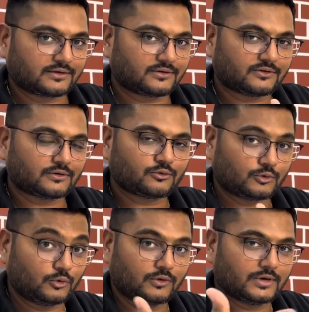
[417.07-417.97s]
systems.
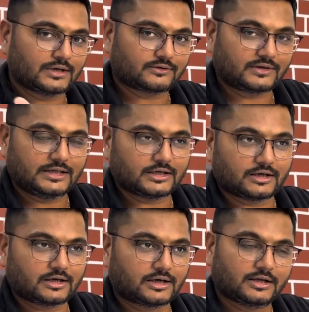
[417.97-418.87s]
You will see
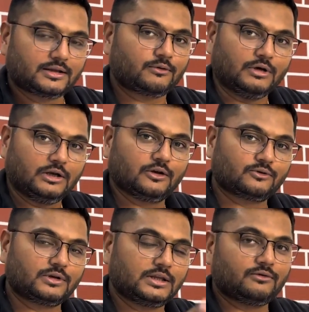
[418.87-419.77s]
another videos
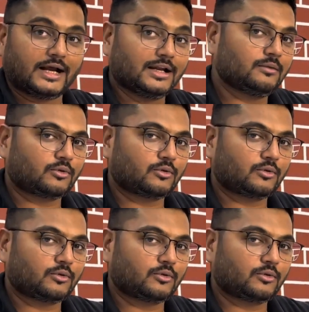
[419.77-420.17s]
on the final